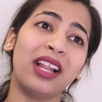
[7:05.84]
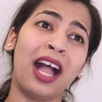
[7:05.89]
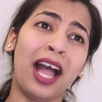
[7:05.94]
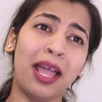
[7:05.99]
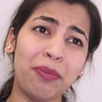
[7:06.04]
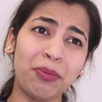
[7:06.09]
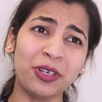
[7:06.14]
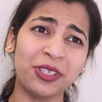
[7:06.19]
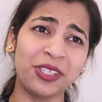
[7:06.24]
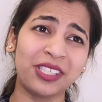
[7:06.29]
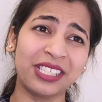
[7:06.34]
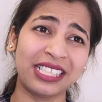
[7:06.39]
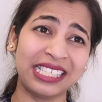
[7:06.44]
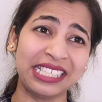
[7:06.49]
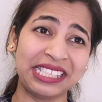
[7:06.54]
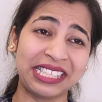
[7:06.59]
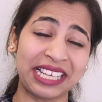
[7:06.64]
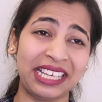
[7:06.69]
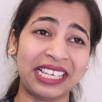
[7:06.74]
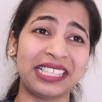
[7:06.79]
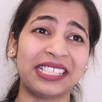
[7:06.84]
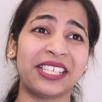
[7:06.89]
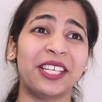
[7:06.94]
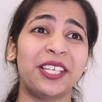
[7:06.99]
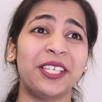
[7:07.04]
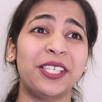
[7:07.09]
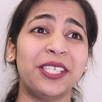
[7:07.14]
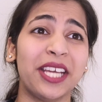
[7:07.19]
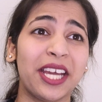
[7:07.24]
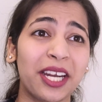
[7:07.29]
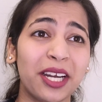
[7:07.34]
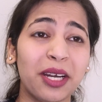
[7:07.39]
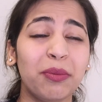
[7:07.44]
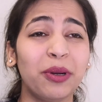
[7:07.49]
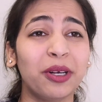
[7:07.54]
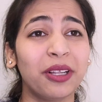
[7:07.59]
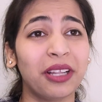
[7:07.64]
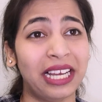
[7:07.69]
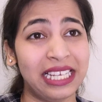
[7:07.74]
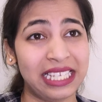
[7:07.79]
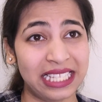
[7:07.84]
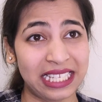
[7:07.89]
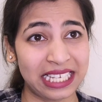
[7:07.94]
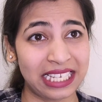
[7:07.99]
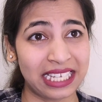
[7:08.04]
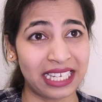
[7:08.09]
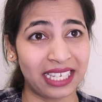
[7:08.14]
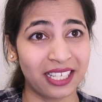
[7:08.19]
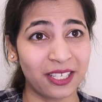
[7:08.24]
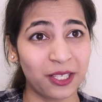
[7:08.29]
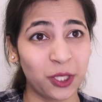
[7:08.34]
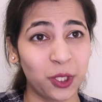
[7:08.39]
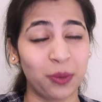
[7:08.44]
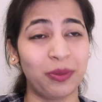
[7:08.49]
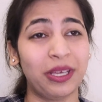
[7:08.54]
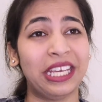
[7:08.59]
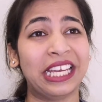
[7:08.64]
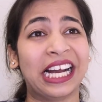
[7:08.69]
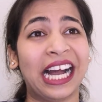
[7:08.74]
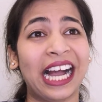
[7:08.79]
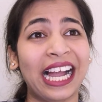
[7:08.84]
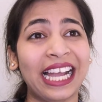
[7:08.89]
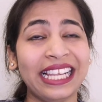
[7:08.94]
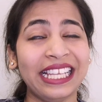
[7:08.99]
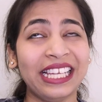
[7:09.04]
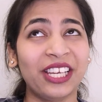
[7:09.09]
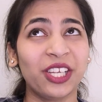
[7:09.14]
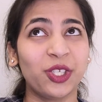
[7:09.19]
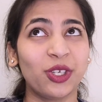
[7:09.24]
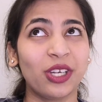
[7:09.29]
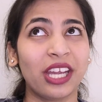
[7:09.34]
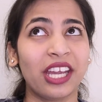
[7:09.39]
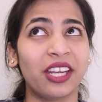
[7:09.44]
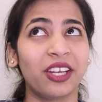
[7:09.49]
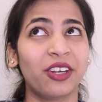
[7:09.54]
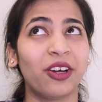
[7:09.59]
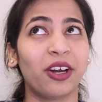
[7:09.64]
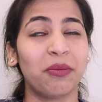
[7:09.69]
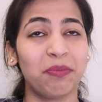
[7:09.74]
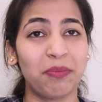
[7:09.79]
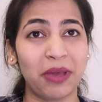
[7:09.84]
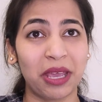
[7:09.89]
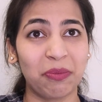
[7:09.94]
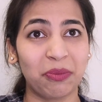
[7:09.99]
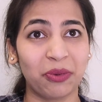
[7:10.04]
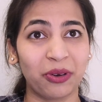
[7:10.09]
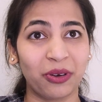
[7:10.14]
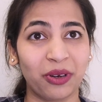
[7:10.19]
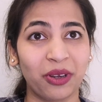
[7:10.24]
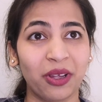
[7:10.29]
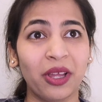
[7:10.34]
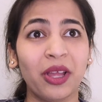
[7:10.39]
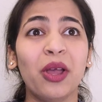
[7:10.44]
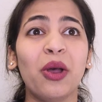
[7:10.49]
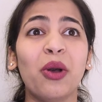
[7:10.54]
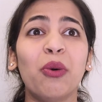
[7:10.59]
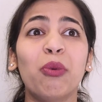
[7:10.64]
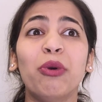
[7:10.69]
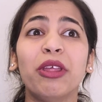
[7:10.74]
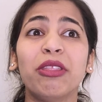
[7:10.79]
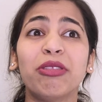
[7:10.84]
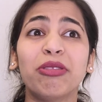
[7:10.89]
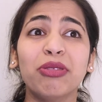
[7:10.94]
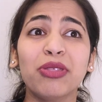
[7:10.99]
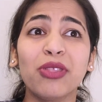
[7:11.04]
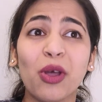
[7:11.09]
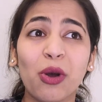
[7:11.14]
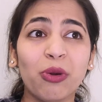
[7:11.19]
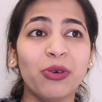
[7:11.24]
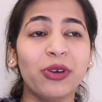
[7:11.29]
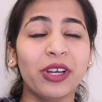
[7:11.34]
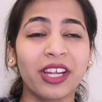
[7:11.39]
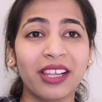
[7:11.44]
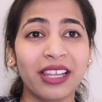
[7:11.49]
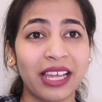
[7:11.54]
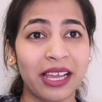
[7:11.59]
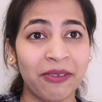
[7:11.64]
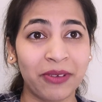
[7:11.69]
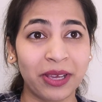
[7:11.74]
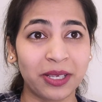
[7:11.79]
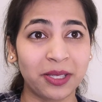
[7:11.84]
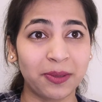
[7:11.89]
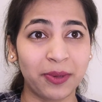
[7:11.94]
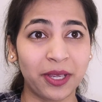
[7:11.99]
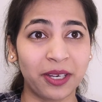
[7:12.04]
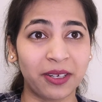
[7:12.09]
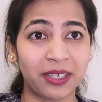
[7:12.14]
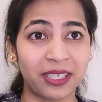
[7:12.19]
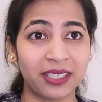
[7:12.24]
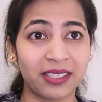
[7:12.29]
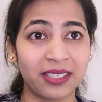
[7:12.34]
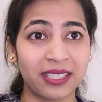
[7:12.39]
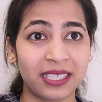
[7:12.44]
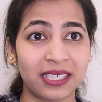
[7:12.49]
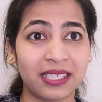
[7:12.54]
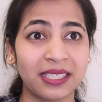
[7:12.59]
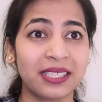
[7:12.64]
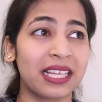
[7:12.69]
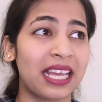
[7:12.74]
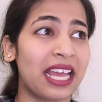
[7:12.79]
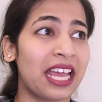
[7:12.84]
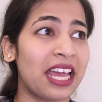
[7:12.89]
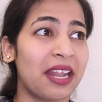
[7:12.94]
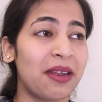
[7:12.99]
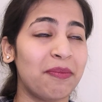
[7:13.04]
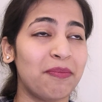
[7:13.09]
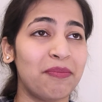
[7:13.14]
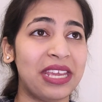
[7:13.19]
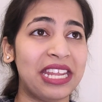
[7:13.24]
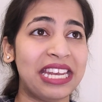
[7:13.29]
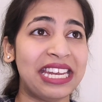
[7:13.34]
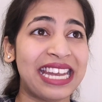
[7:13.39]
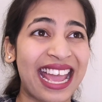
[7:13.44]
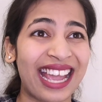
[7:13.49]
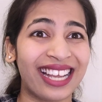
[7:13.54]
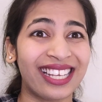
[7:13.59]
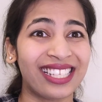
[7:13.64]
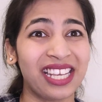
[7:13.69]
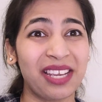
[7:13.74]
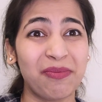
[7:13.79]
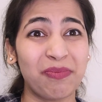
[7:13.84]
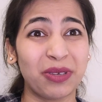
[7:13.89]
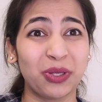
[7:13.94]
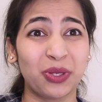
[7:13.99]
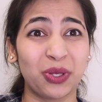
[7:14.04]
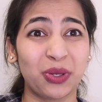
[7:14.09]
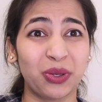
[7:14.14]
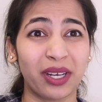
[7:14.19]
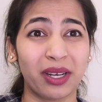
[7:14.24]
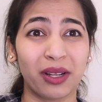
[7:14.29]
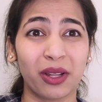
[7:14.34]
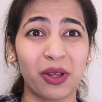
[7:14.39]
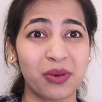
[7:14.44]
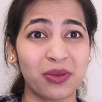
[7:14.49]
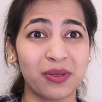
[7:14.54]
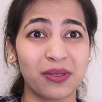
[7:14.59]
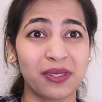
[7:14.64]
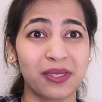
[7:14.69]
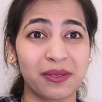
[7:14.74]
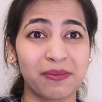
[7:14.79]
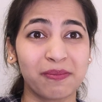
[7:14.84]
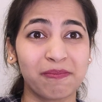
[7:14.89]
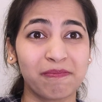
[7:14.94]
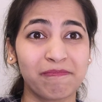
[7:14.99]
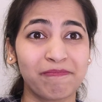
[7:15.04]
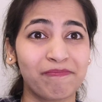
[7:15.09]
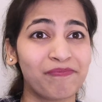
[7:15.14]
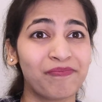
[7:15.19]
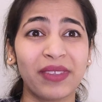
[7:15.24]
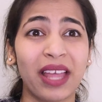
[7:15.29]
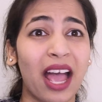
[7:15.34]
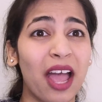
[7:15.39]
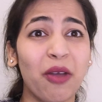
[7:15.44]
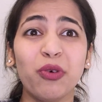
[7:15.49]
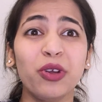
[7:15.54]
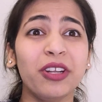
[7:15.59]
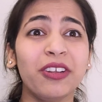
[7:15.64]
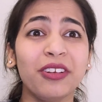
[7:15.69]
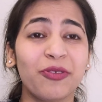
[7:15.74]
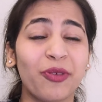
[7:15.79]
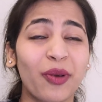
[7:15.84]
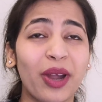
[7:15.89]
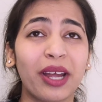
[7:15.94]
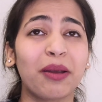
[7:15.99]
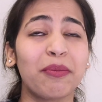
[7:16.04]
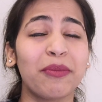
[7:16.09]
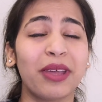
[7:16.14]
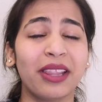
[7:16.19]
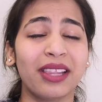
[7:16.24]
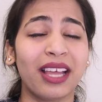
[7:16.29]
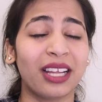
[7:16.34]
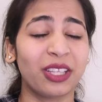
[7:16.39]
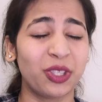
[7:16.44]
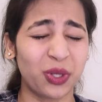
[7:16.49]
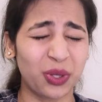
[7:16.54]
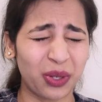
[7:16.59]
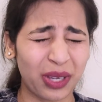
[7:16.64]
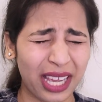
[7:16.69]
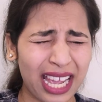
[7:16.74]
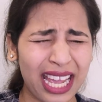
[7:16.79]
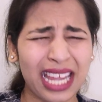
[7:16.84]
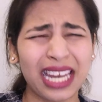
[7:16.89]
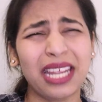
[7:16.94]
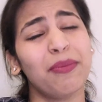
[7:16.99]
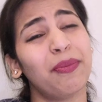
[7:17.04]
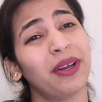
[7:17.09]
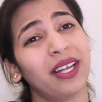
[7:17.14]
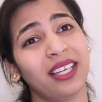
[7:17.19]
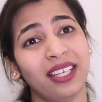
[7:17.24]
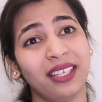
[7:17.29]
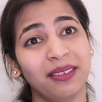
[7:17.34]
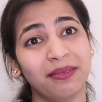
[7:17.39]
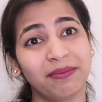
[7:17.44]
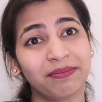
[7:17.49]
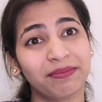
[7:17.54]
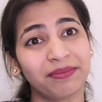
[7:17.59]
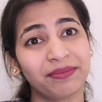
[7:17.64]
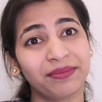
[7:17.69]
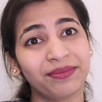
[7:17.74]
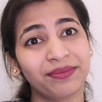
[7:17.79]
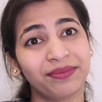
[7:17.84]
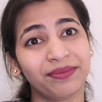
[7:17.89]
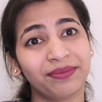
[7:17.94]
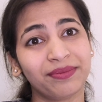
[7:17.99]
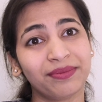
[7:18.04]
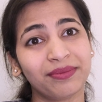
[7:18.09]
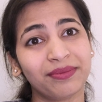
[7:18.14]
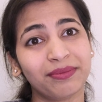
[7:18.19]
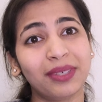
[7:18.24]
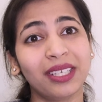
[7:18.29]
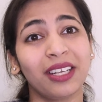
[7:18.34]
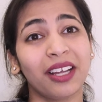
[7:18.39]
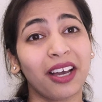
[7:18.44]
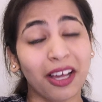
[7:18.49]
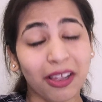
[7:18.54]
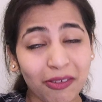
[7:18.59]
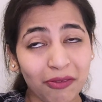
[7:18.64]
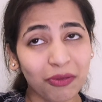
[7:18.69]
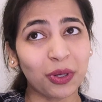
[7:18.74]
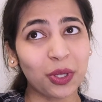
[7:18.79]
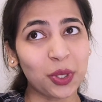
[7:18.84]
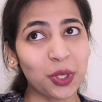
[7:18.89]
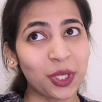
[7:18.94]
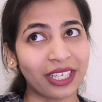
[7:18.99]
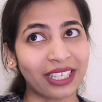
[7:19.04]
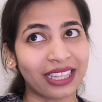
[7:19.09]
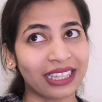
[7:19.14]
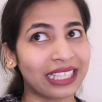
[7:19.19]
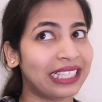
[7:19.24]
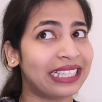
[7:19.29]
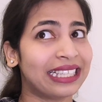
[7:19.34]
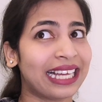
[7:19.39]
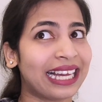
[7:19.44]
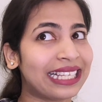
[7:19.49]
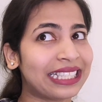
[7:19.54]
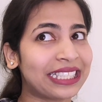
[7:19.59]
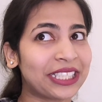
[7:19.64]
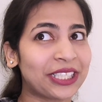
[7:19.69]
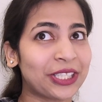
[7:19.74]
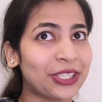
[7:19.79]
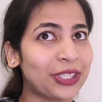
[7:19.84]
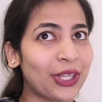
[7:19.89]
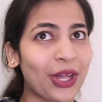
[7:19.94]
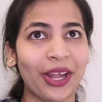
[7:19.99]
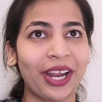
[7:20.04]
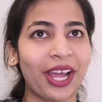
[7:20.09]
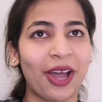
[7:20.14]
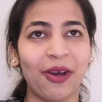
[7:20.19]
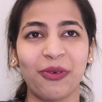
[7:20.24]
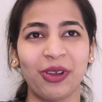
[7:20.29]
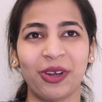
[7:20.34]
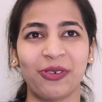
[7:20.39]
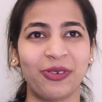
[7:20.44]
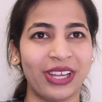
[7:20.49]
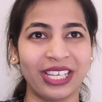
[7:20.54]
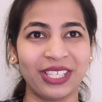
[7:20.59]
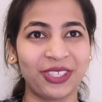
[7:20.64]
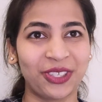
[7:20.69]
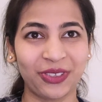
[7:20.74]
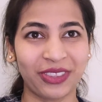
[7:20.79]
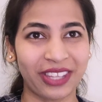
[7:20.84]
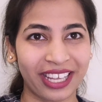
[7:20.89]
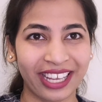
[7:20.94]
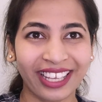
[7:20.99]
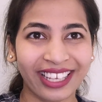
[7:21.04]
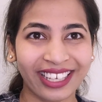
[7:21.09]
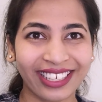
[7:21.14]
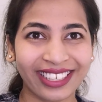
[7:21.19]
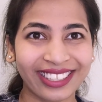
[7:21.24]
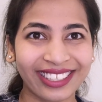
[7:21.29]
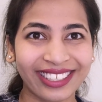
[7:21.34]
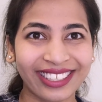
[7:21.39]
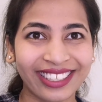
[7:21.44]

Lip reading: I personally think it's a terrible idea to be highly educated on paper with no real life experiences and be neck deep in student loans. I wouldn't recommend that to anybody. But unfortunately, that's not how we're raised to think.